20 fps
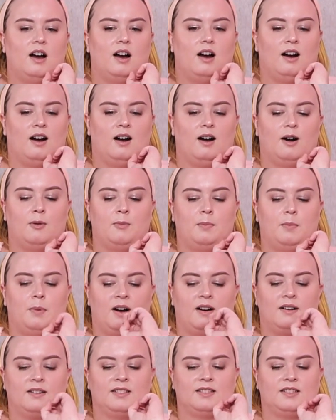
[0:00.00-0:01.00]

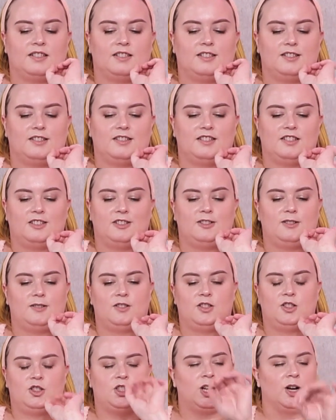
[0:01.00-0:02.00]
But
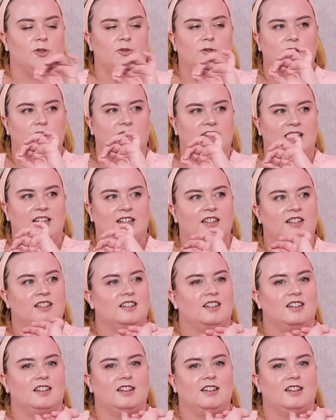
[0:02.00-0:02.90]
generally,